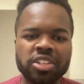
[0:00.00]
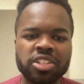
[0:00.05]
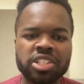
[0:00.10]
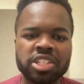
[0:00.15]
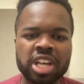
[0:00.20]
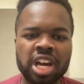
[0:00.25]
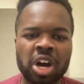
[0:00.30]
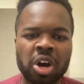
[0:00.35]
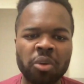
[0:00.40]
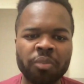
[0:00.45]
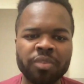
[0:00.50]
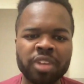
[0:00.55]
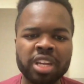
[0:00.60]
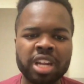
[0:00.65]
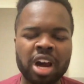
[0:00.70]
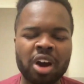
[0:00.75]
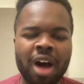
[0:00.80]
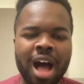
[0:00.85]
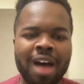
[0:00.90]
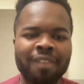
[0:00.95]
So,
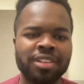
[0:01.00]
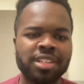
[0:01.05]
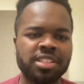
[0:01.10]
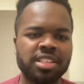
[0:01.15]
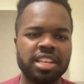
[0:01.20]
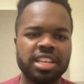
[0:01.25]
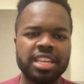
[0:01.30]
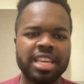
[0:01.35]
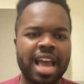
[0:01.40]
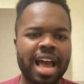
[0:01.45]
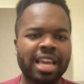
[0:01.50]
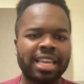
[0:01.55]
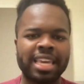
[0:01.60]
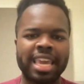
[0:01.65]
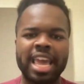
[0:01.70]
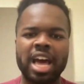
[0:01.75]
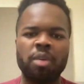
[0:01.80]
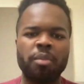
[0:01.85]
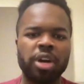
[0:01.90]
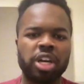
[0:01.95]
obviously you got
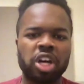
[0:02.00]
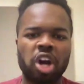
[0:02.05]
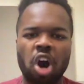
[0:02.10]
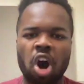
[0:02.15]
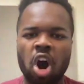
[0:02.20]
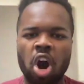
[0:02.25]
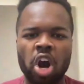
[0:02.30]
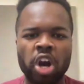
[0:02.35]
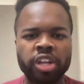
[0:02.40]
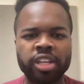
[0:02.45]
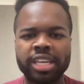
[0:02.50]
Cale Makar,